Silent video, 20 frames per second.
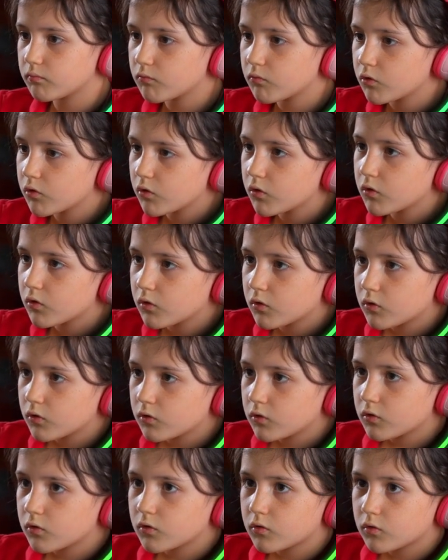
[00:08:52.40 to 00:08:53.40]

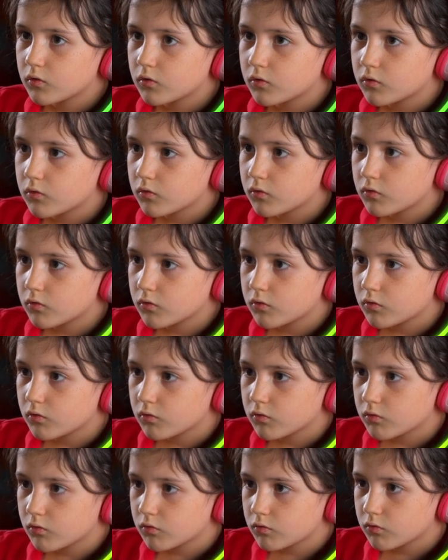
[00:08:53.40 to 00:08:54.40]

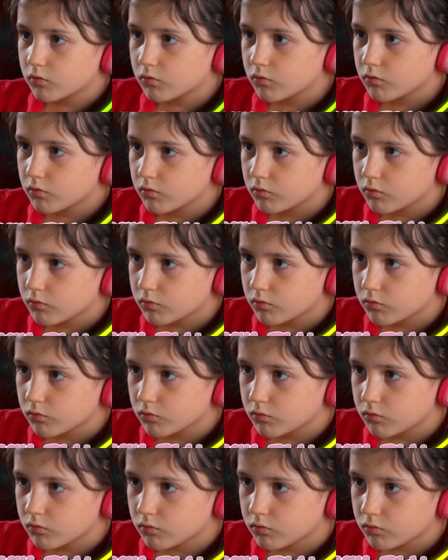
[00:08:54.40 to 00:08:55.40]

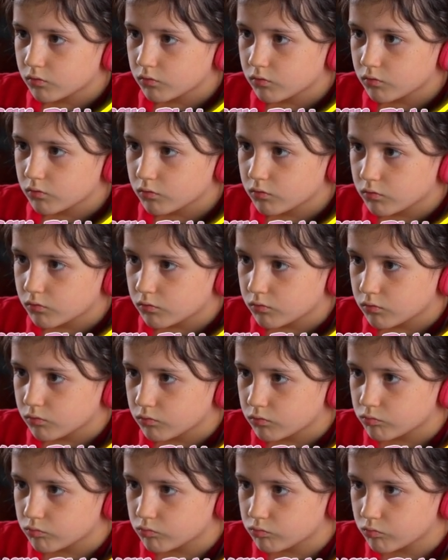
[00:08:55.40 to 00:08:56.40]

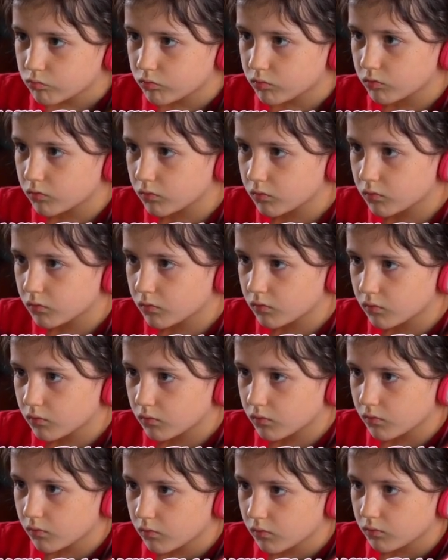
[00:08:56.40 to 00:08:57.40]

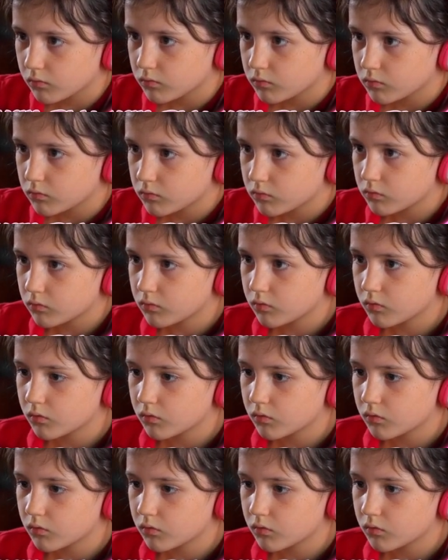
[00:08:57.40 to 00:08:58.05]
Nobody speaks.